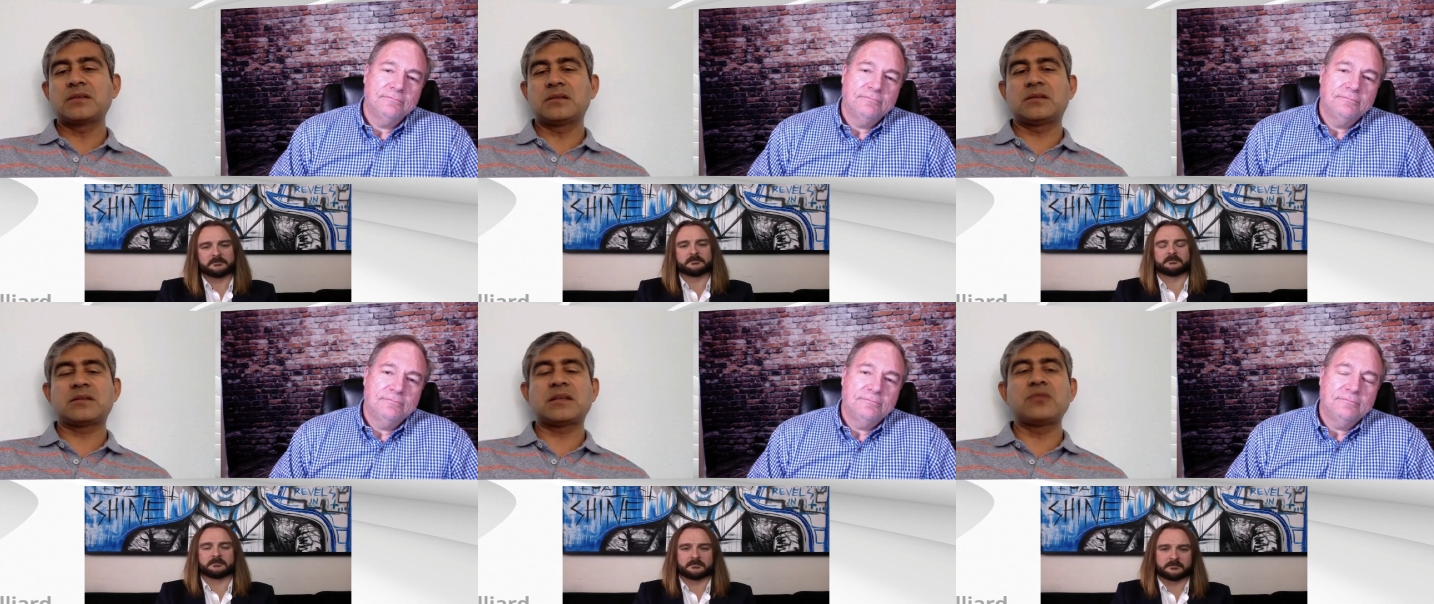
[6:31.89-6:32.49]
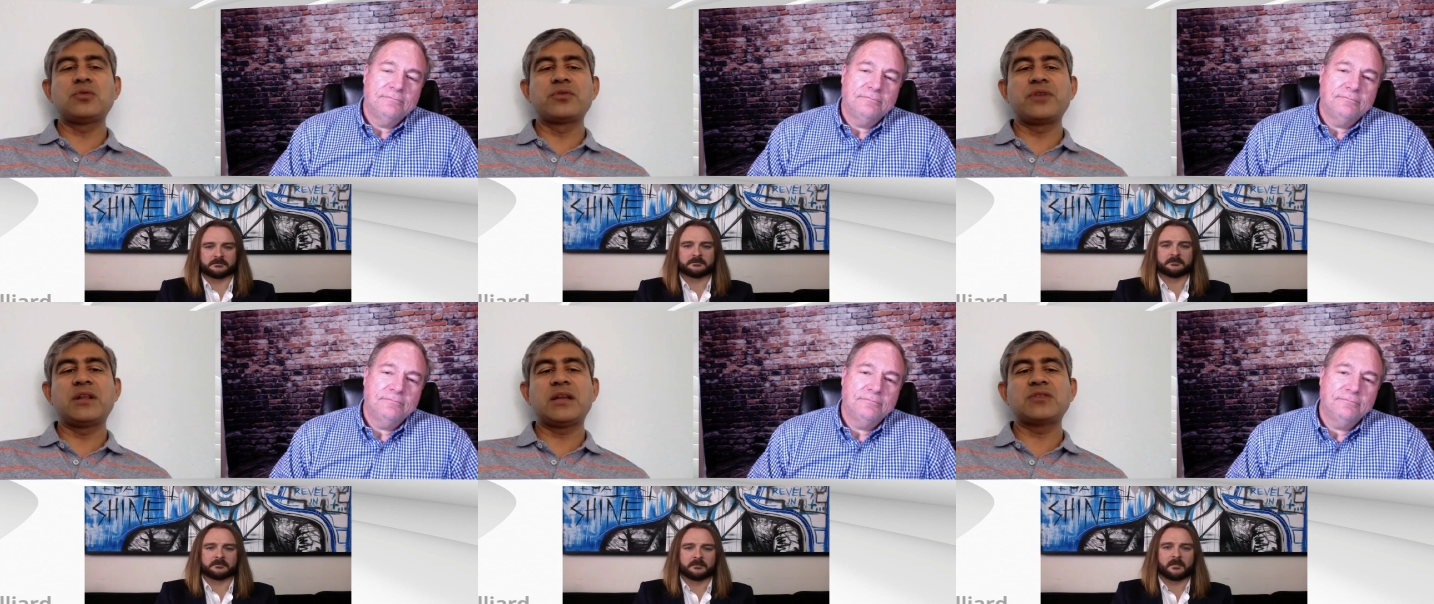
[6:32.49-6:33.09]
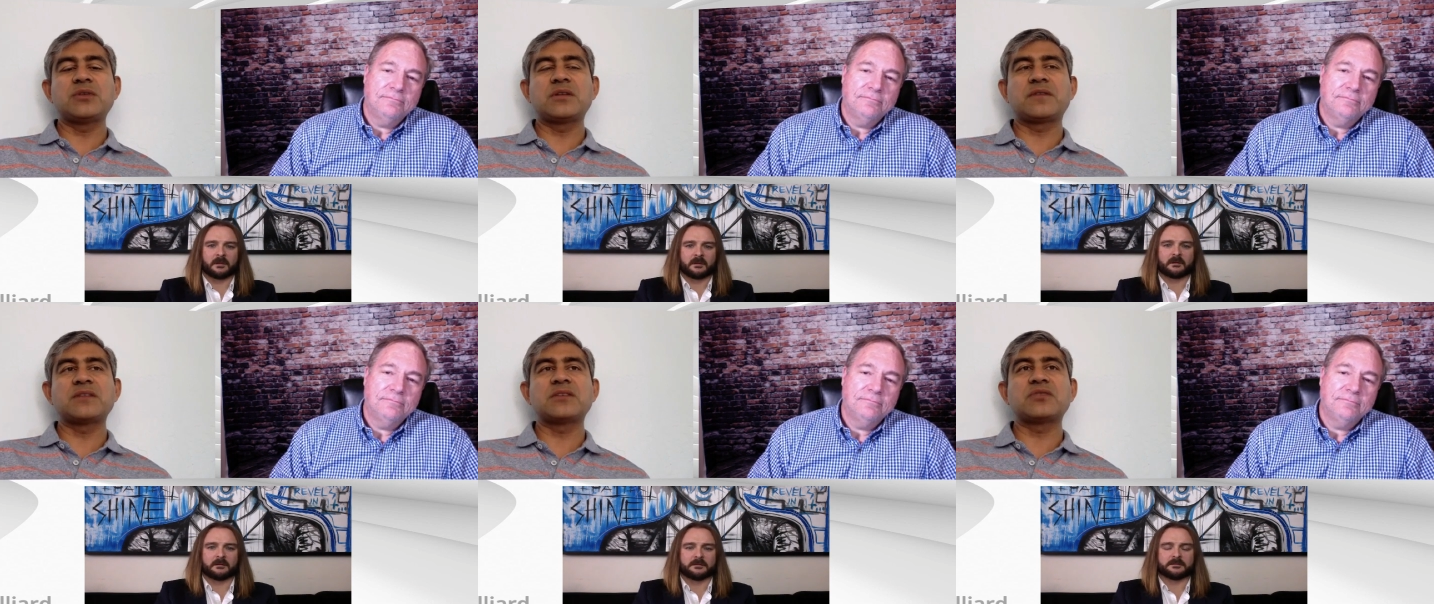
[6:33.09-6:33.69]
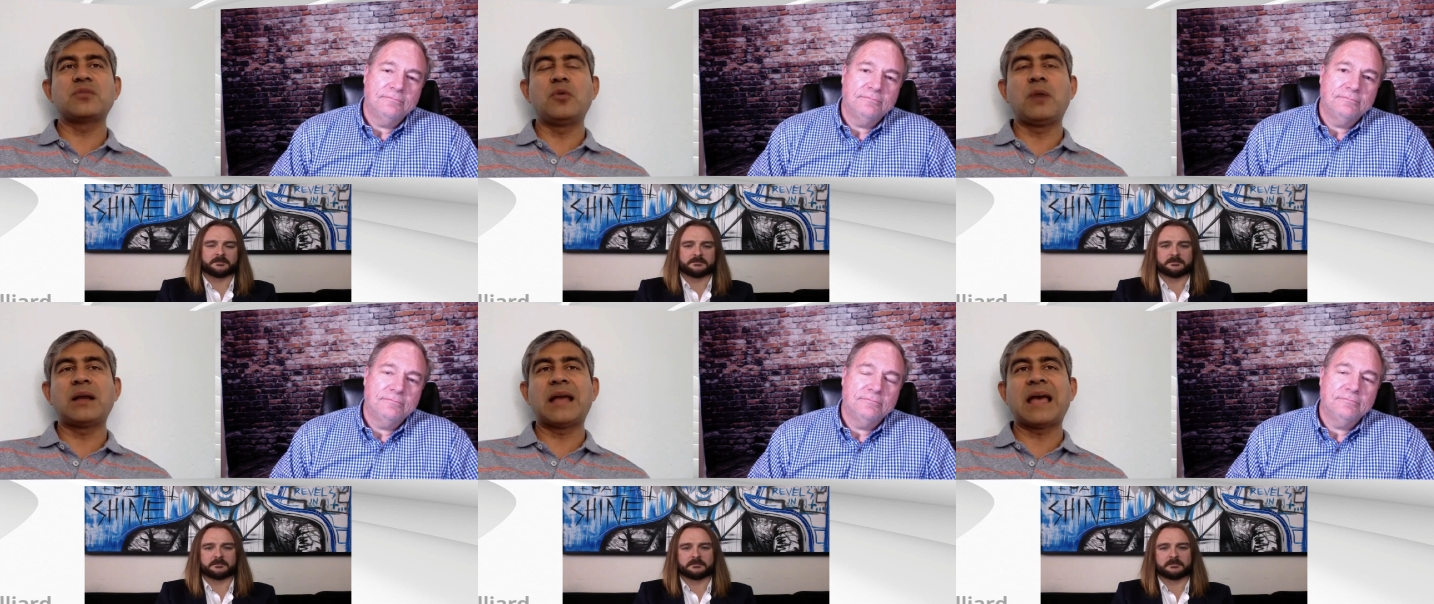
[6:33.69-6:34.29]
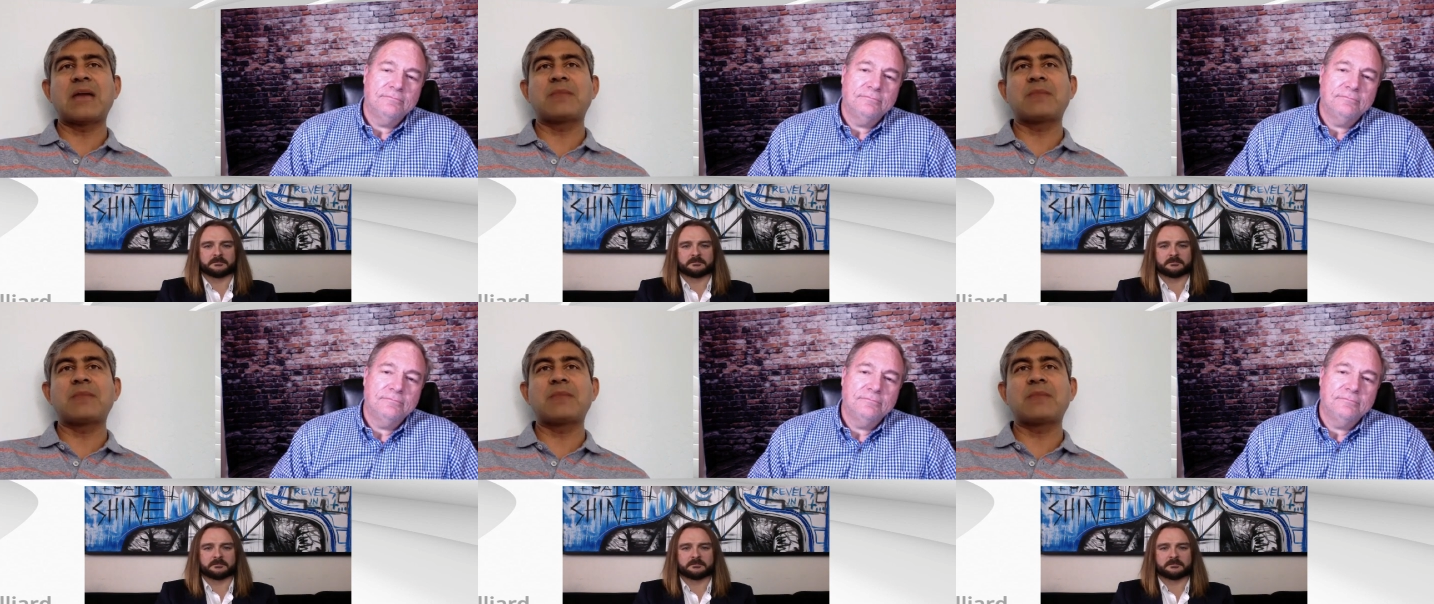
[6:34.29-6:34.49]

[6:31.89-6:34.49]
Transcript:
Speaker 1: it's, it's just like you don't realize you're interfacing through a mobile